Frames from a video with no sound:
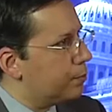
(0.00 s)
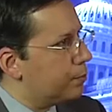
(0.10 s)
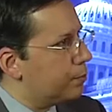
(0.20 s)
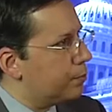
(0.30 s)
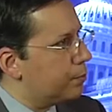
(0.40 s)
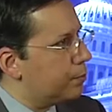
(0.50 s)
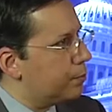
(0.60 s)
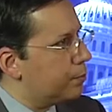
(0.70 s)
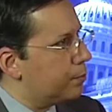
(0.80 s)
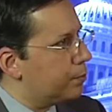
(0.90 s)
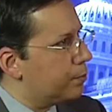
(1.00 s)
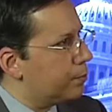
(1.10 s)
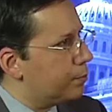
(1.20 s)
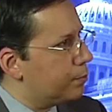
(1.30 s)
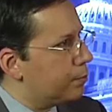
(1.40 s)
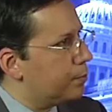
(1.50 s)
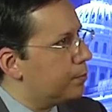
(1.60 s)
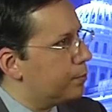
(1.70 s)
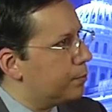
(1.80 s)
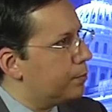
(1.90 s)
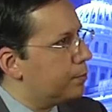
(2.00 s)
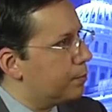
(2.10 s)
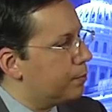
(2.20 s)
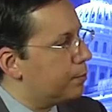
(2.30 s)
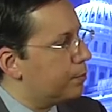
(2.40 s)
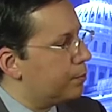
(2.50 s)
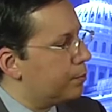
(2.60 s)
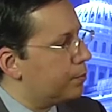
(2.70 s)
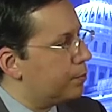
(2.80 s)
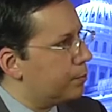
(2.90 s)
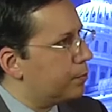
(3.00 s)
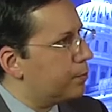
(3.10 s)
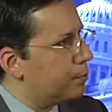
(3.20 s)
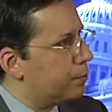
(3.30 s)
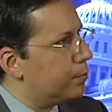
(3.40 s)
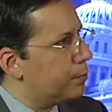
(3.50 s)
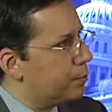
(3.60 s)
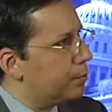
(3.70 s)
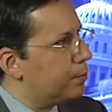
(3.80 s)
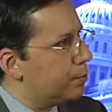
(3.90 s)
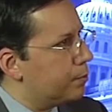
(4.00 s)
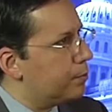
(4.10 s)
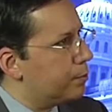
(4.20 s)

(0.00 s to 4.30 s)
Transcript: (silent)